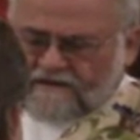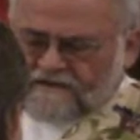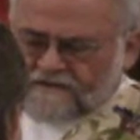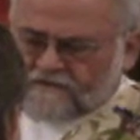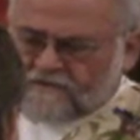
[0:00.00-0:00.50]

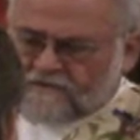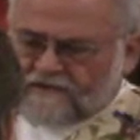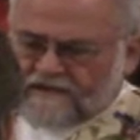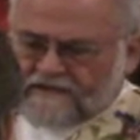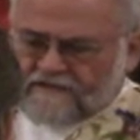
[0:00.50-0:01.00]
The true
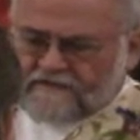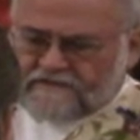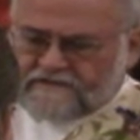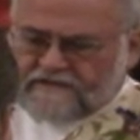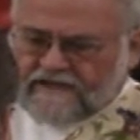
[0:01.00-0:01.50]
light,
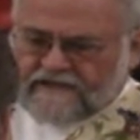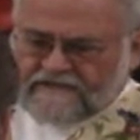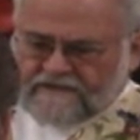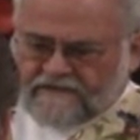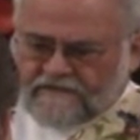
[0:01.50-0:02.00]
which
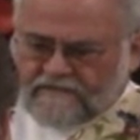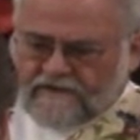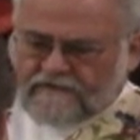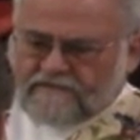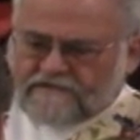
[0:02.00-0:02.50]
enlightens
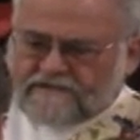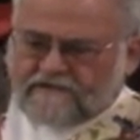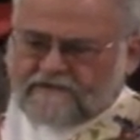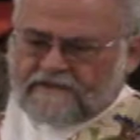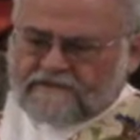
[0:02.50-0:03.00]
everyone, was
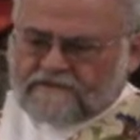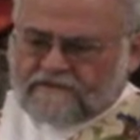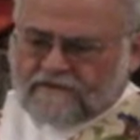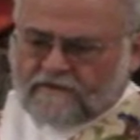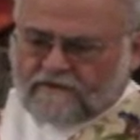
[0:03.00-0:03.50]
coming into
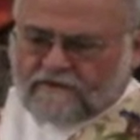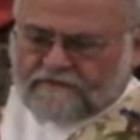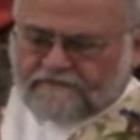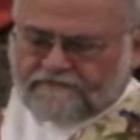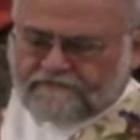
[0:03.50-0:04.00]
the
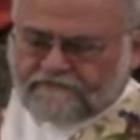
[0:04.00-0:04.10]
world.